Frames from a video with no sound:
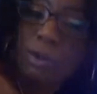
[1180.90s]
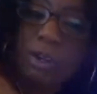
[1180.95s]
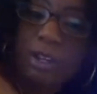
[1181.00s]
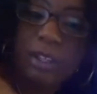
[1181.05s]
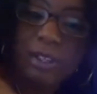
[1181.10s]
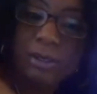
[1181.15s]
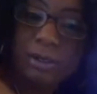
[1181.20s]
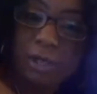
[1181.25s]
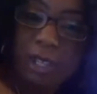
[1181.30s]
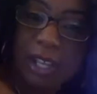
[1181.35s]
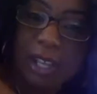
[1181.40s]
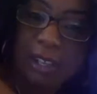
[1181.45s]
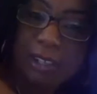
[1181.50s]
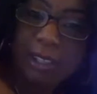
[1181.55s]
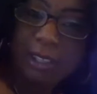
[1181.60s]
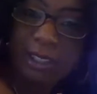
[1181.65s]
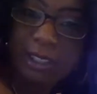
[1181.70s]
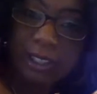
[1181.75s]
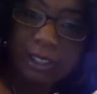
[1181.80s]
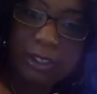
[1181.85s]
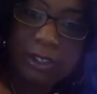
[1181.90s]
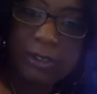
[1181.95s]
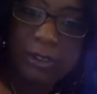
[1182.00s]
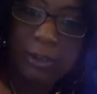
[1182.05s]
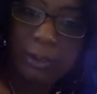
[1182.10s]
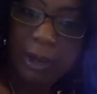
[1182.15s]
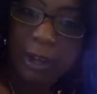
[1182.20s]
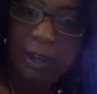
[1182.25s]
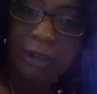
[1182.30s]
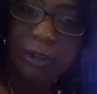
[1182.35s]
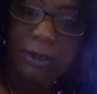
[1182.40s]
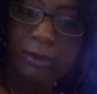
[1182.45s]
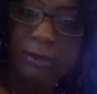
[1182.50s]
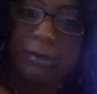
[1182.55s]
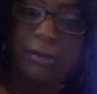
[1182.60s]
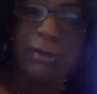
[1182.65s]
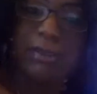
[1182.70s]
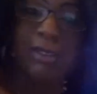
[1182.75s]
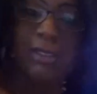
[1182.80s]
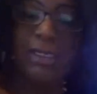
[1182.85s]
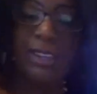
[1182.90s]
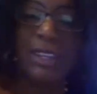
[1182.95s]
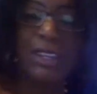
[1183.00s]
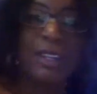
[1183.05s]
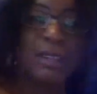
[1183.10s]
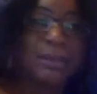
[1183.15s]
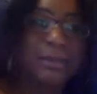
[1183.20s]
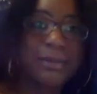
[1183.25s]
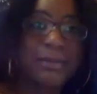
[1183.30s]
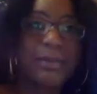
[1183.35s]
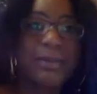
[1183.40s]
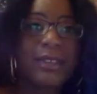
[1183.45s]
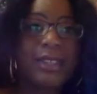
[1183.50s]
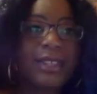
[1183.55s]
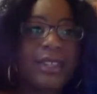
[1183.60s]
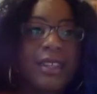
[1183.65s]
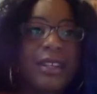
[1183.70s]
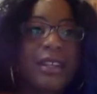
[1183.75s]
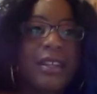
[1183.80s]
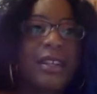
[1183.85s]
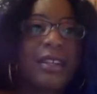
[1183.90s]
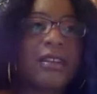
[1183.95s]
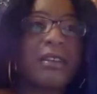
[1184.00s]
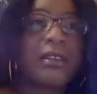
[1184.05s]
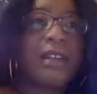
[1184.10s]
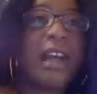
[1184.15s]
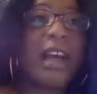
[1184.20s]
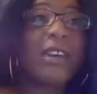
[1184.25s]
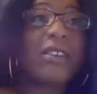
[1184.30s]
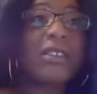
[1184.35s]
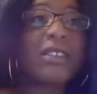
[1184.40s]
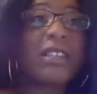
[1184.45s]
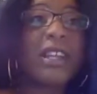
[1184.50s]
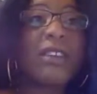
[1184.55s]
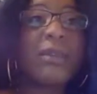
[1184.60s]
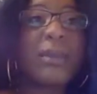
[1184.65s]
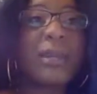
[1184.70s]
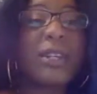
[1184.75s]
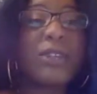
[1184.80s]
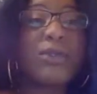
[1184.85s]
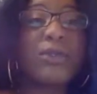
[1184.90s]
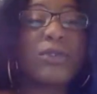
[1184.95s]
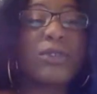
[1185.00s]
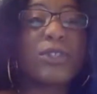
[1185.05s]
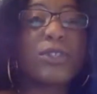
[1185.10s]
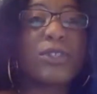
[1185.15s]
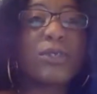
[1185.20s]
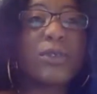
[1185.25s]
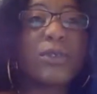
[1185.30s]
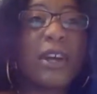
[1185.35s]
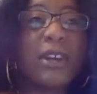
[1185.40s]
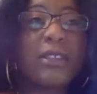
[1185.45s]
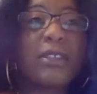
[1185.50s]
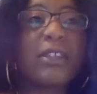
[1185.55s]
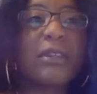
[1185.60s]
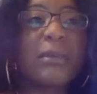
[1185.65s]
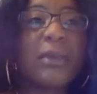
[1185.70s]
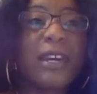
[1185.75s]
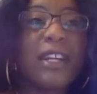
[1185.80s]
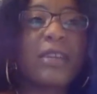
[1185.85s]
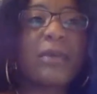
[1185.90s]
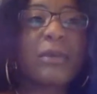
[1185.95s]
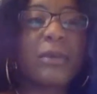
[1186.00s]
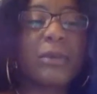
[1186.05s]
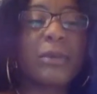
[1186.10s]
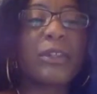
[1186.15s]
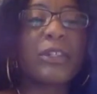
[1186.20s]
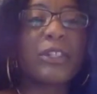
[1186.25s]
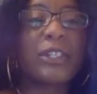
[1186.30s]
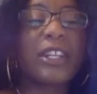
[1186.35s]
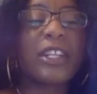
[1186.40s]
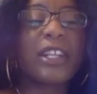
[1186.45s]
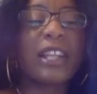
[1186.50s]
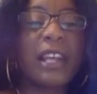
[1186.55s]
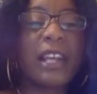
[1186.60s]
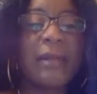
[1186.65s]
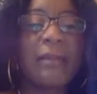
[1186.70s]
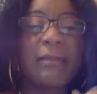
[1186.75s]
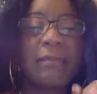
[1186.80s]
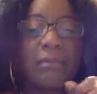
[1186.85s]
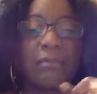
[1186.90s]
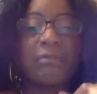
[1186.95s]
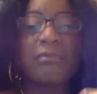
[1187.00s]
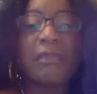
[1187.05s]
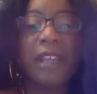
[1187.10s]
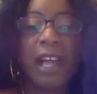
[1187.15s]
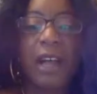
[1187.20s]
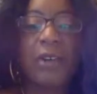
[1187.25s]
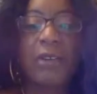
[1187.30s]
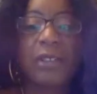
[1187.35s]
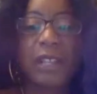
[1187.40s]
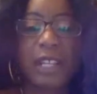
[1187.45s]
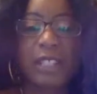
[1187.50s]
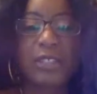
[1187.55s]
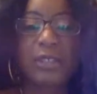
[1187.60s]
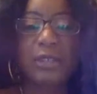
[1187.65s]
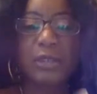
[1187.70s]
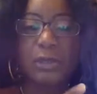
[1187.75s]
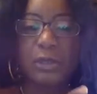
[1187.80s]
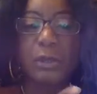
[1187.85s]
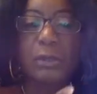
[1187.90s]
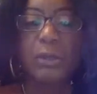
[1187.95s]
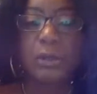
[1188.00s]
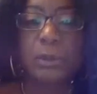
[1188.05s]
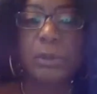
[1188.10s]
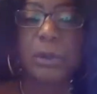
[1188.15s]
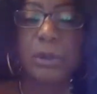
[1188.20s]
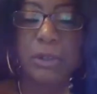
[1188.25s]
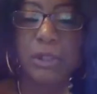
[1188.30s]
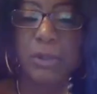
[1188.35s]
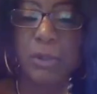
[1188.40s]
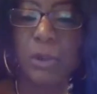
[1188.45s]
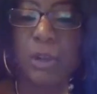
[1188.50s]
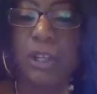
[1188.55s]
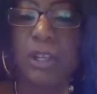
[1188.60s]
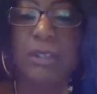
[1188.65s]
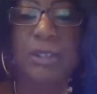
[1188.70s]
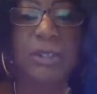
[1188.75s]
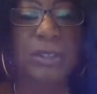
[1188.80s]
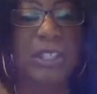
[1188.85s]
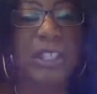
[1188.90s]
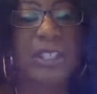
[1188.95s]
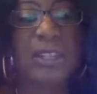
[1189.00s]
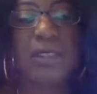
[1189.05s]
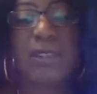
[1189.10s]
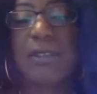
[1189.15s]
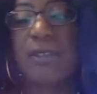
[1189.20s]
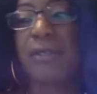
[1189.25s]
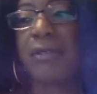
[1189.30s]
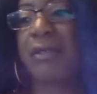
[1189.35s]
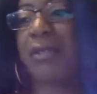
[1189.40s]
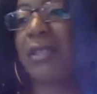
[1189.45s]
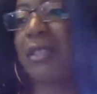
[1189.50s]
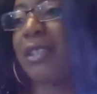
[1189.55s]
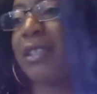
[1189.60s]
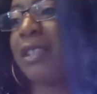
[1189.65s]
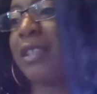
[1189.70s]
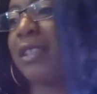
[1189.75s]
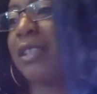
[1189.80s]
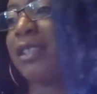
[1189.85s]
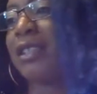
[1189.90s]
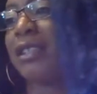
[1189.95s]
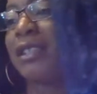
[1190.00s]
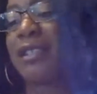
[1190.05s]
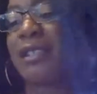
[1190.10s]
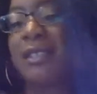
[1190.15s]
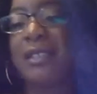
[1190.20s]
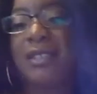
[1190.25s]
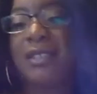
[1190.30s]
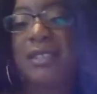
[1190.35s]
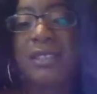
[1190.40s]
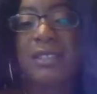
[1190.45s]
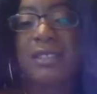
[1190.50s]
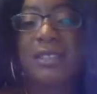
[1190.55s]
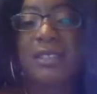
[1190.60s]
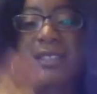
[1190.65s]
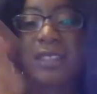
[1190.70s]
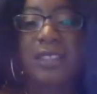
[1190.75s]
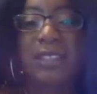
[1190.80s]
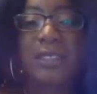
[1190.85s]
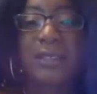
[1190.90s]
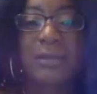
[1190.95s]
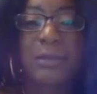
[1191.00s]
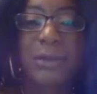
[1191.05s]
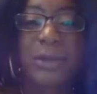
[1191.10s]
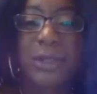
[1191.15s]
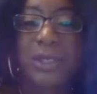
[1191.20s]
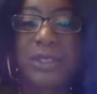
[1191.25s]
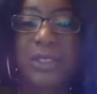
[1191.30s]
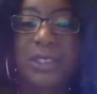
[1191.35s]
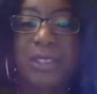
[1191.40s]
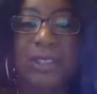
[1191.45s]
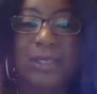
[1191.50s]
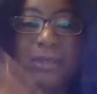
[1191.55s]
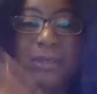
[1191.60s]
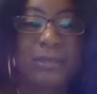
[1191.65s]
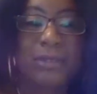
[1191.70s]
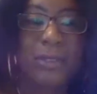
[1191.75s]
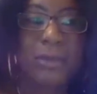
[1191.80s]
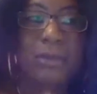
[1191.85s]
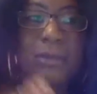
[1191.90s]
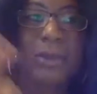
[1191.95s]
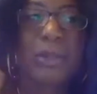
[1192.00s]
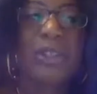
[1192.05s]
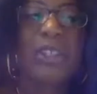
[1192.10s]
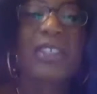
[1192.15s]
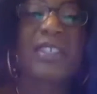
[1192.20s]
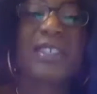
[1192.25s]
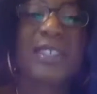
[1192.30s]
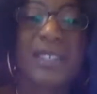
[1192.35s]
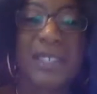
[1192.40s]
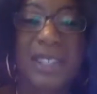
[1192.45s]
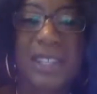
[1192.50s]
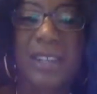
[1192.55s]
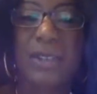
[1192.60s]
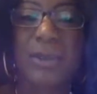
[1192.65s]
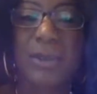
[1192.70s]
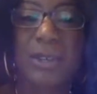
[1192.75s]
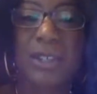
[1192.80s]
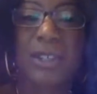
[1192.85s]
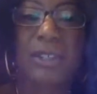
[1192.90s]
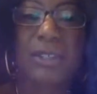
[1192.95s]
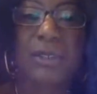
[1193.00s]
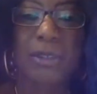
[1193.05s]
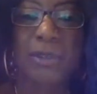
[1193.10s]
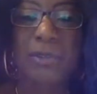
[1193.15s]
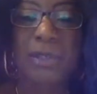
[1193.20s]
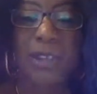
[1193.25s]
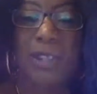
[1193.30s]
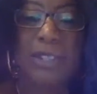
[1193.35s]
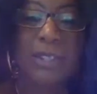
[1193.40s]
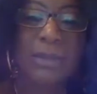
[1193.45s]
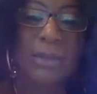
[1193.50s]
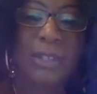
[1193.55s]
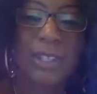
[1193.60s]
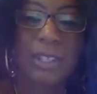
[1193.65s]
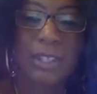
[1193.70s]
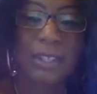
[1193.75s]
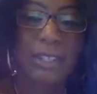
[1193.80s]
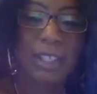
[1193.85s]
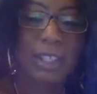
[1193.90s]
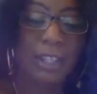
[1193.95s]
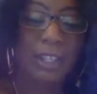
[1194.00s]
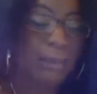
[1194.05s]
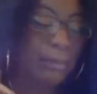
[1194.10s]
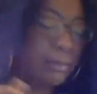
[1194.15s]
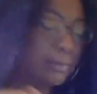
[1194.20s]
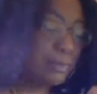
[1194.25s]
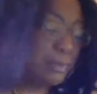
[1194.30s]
water, okay? The cleaner, the better. Alkaline would be cool too. Your body would appreciate that. Alkaline, so get the purest water. Don't get no, you know, boil. Don't boil it in sink water or faucet water. You know,